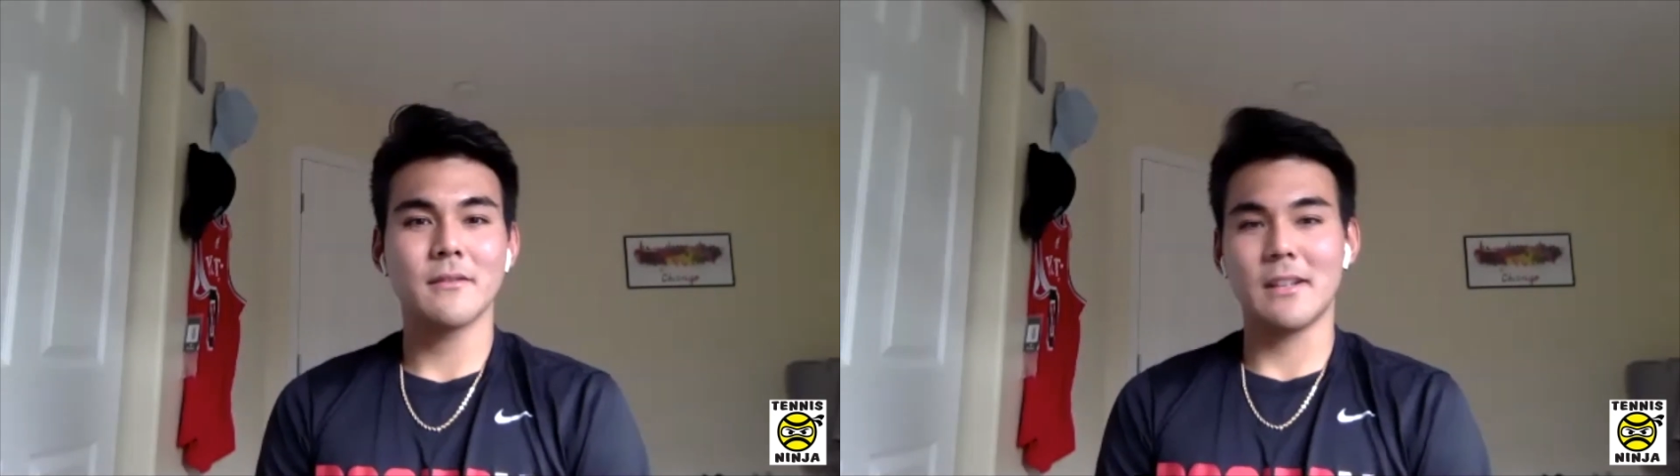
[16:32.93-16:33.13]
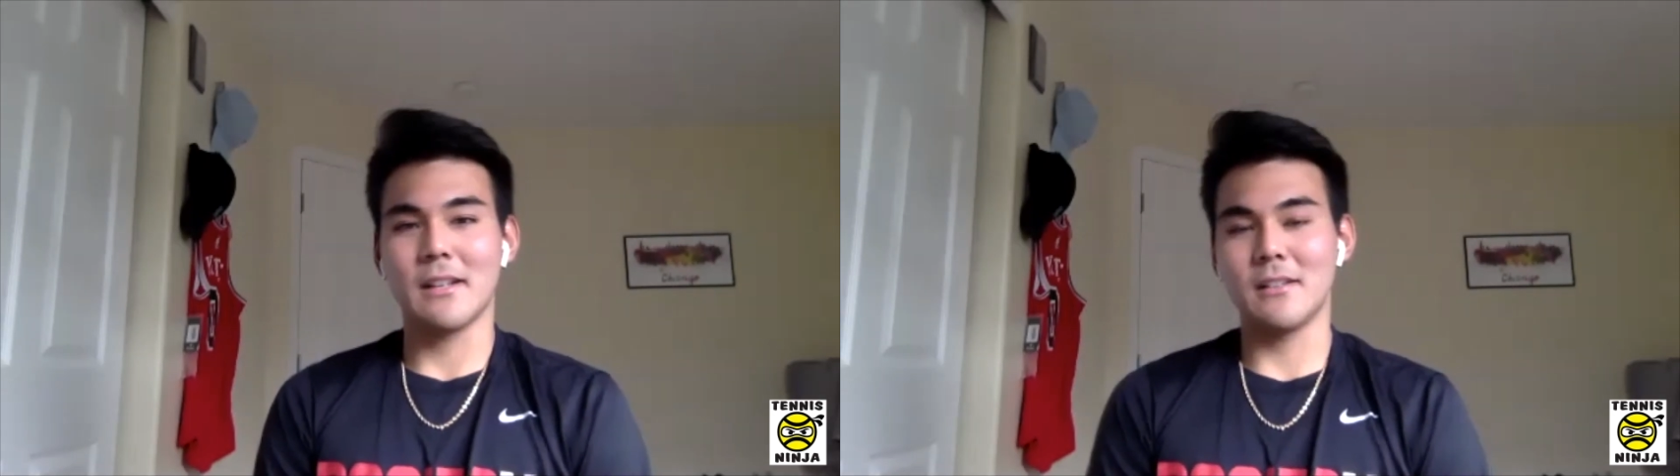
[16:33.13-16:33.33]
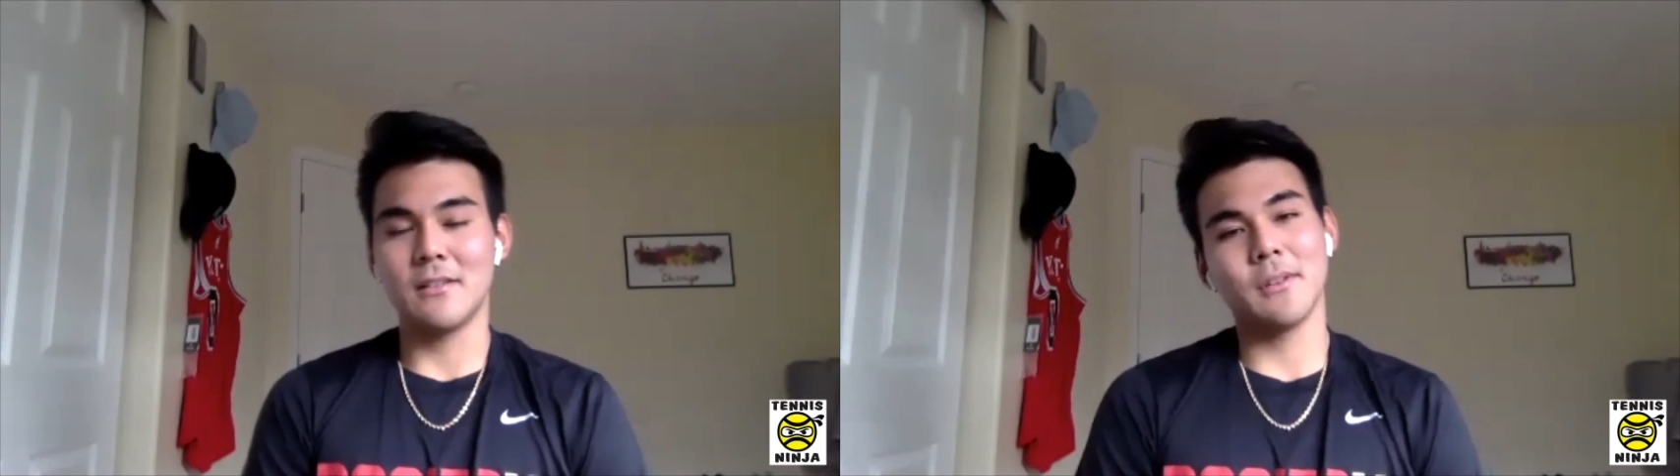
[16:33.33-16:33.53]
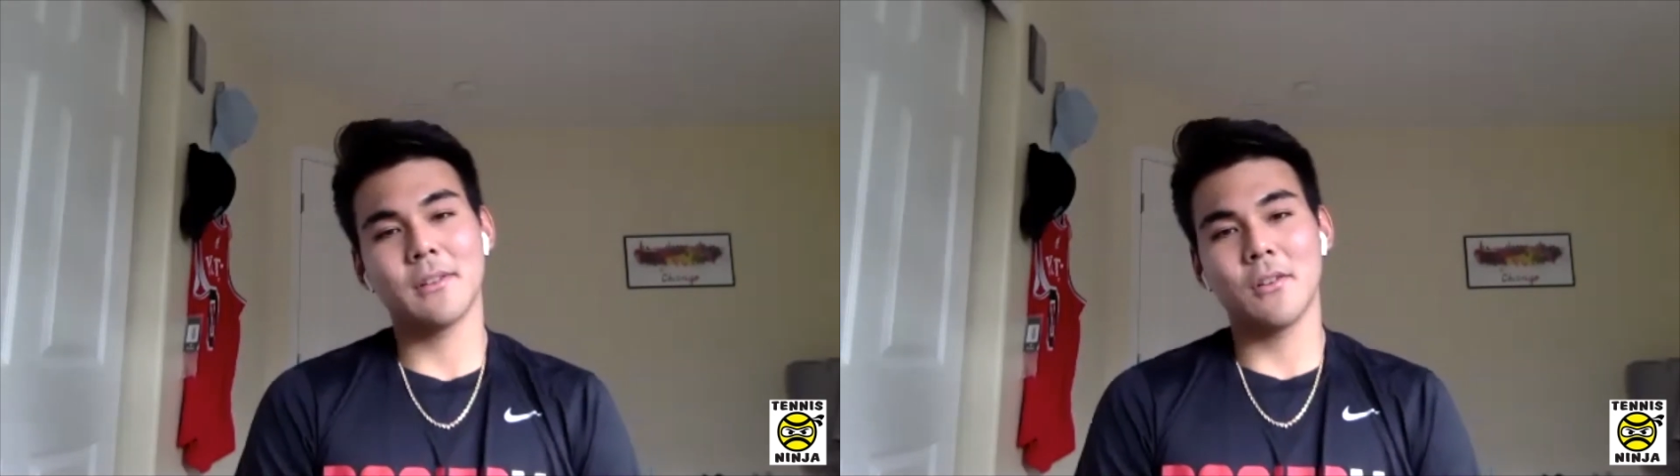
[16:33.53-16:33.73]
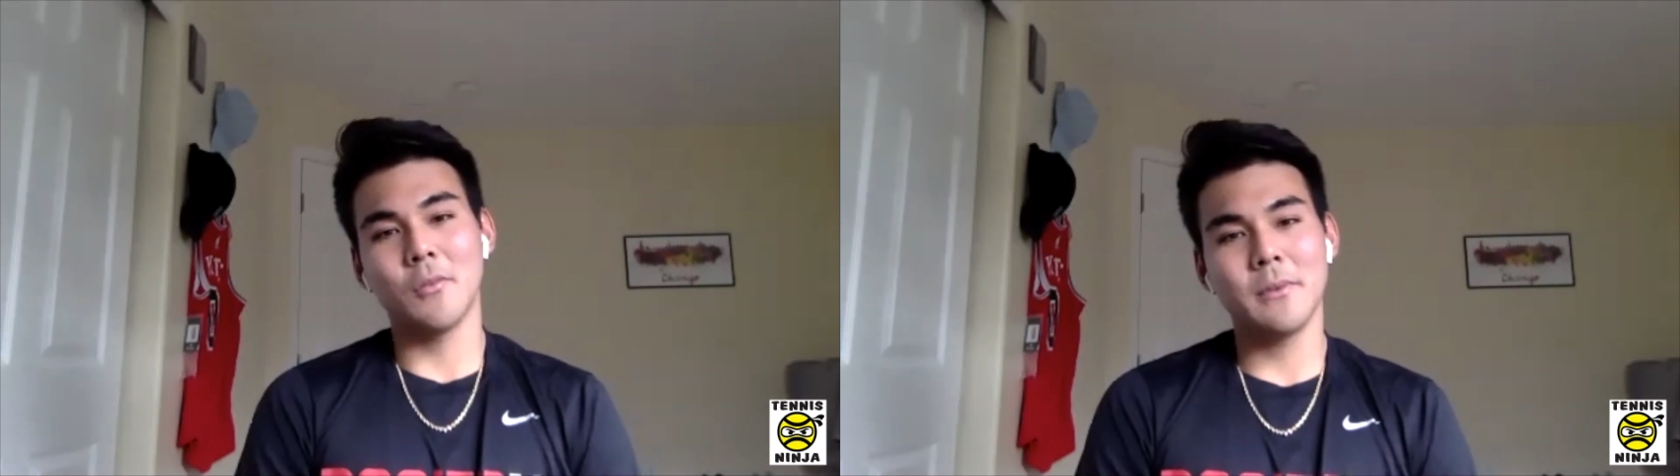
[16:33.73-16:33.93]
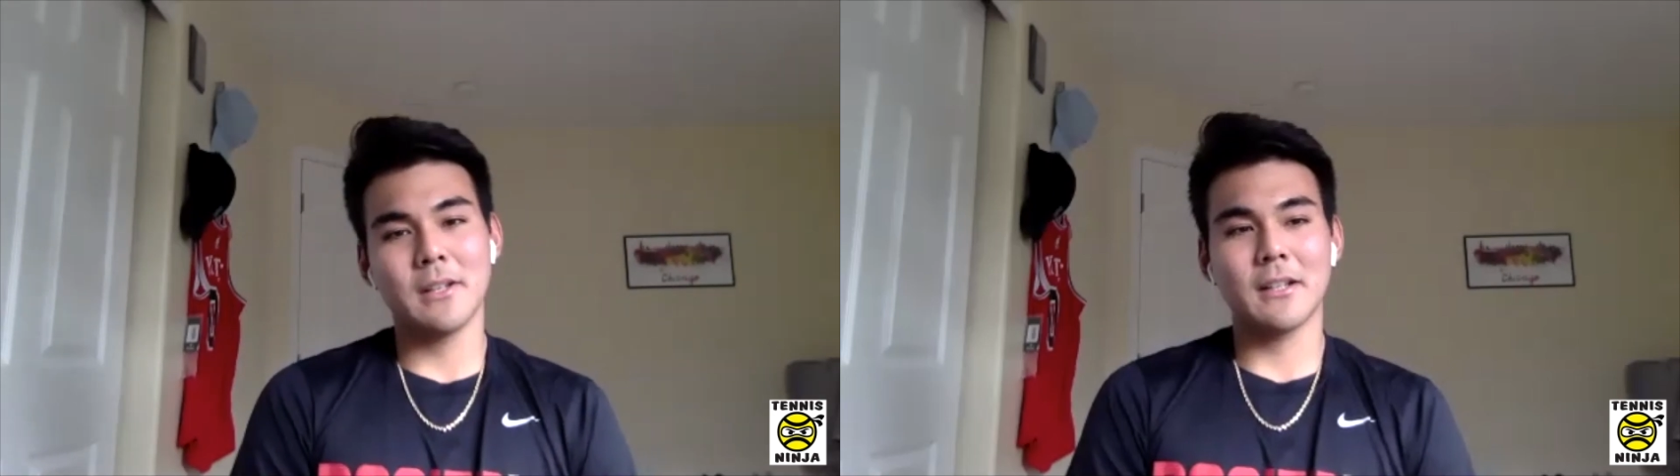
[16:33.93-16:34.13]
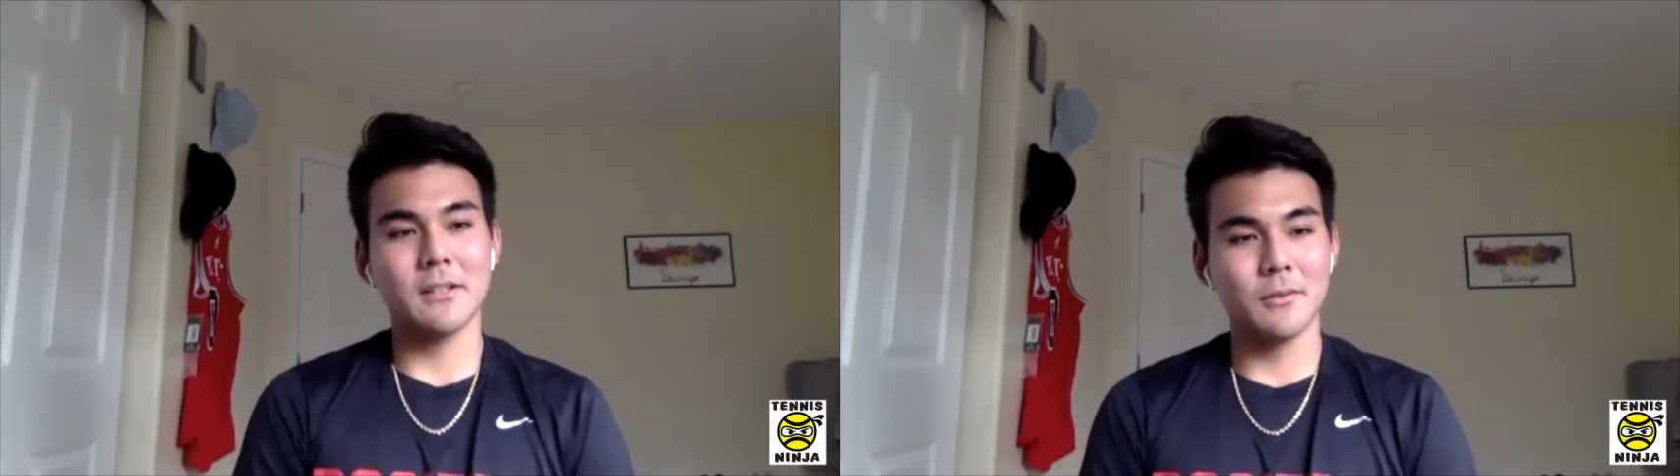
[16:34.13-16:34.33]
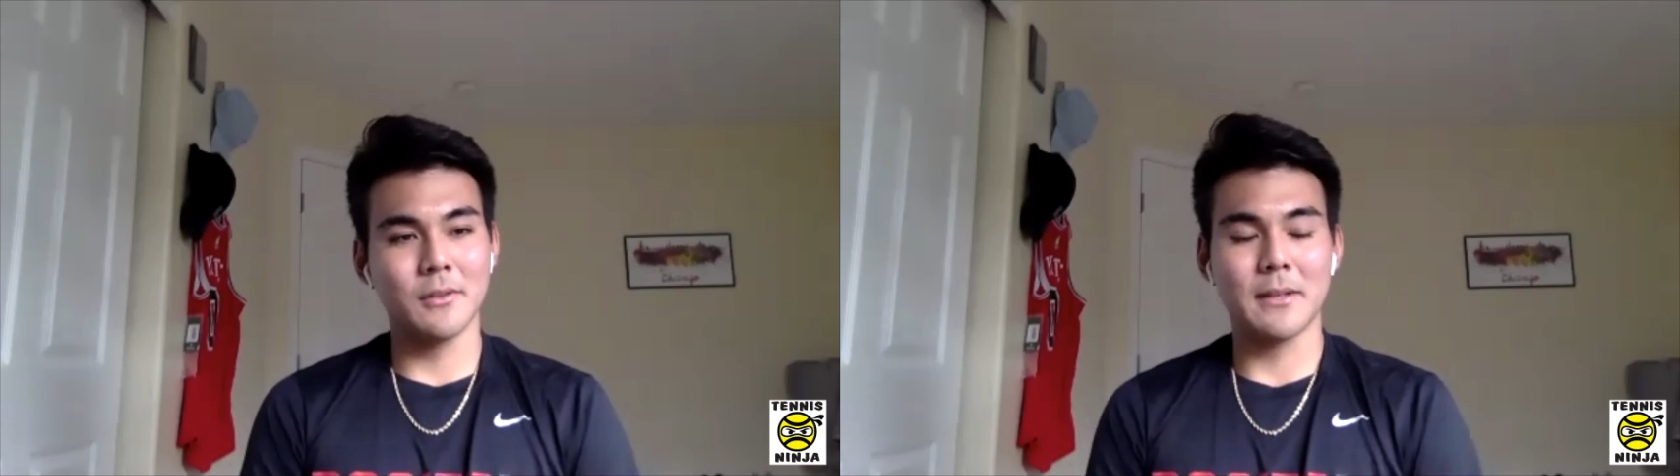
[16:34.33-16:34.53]
and I can do with Koby, and I
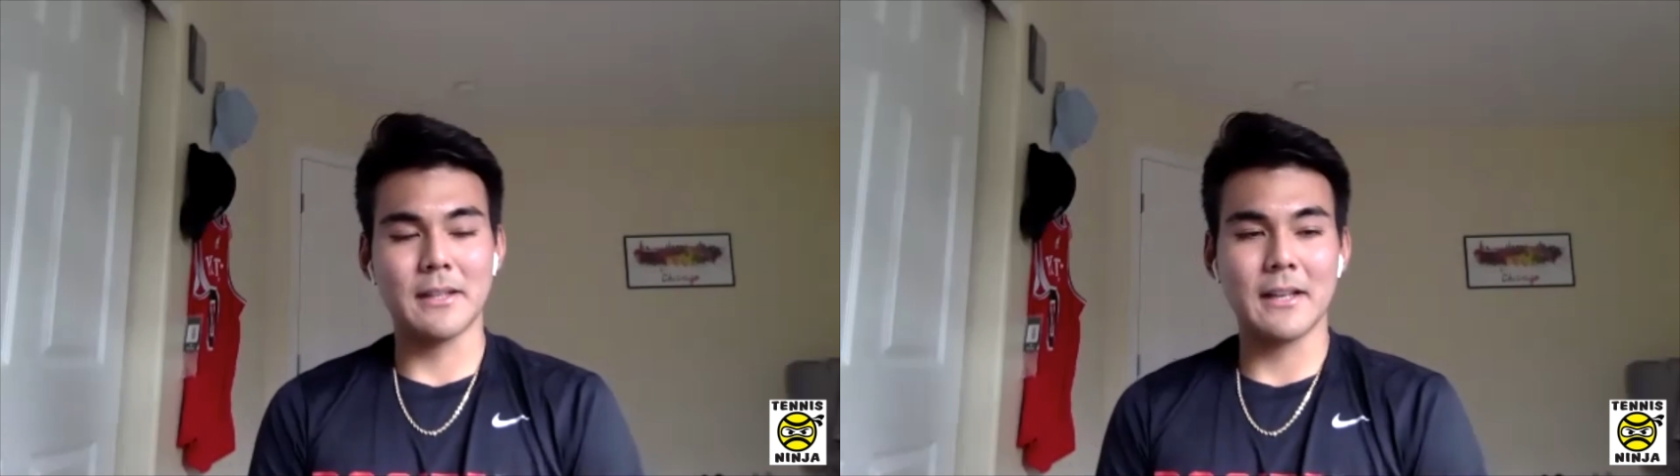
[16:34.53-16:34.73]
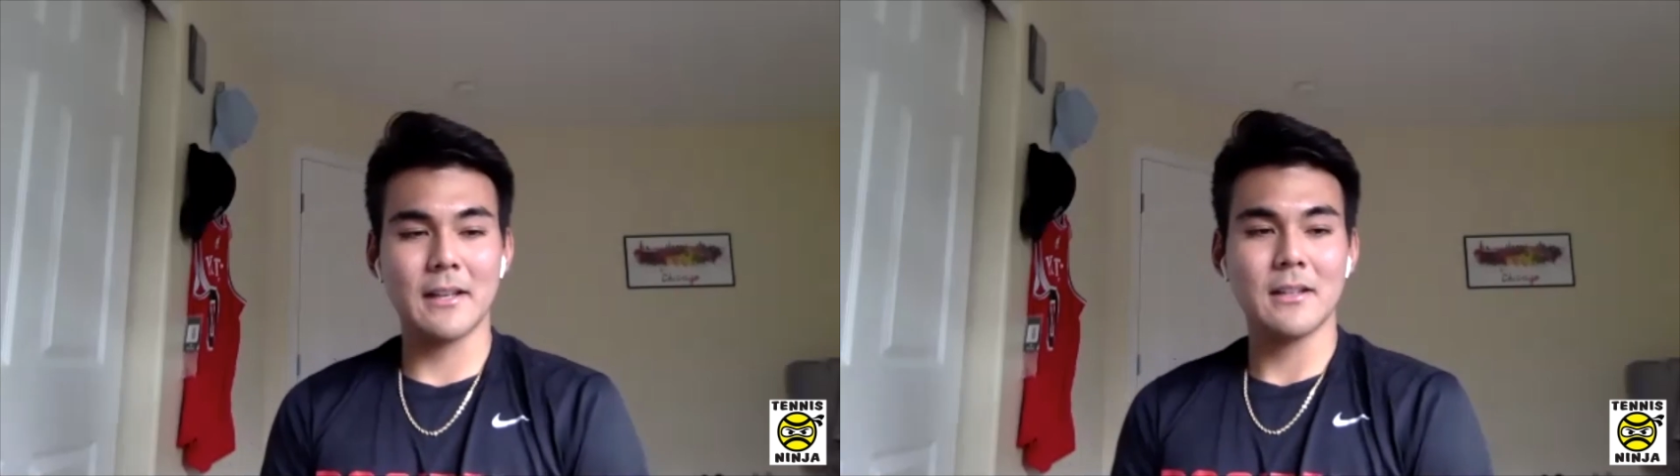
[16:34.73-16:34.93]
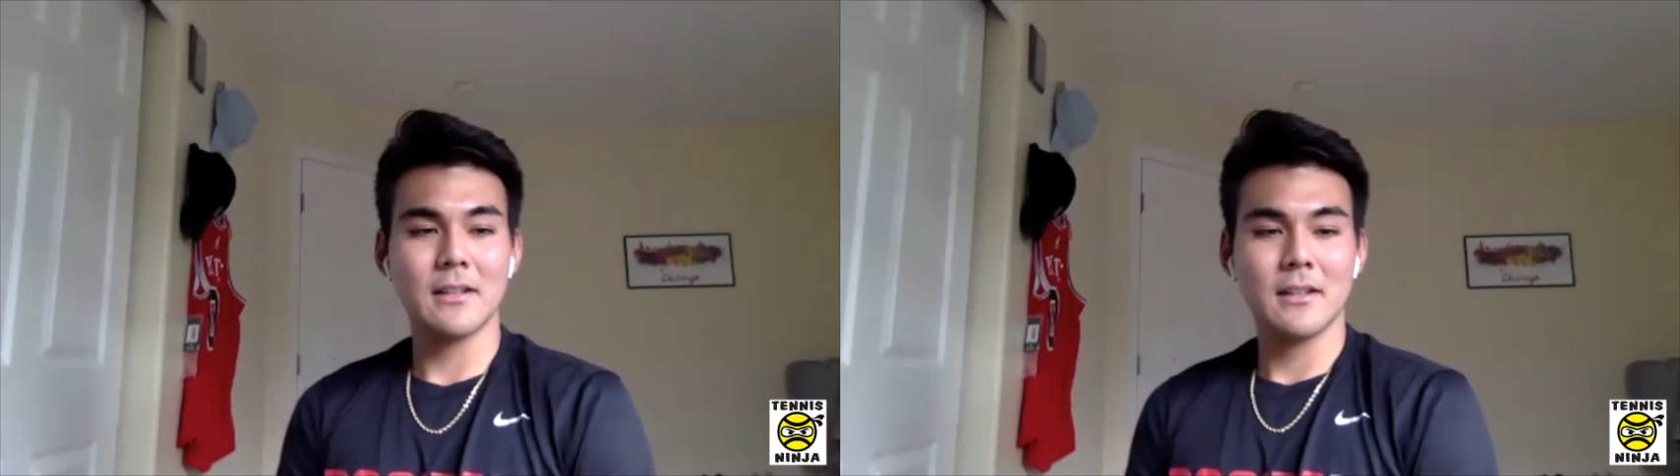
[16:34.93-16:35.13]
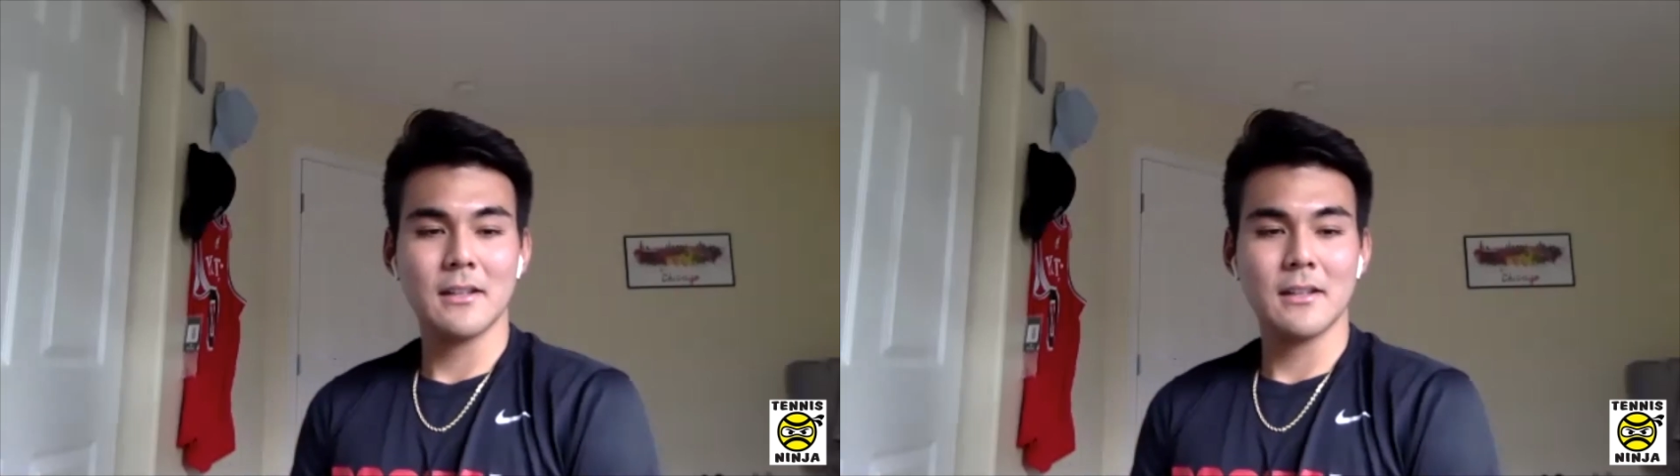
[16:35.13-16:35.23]
can do with my dad.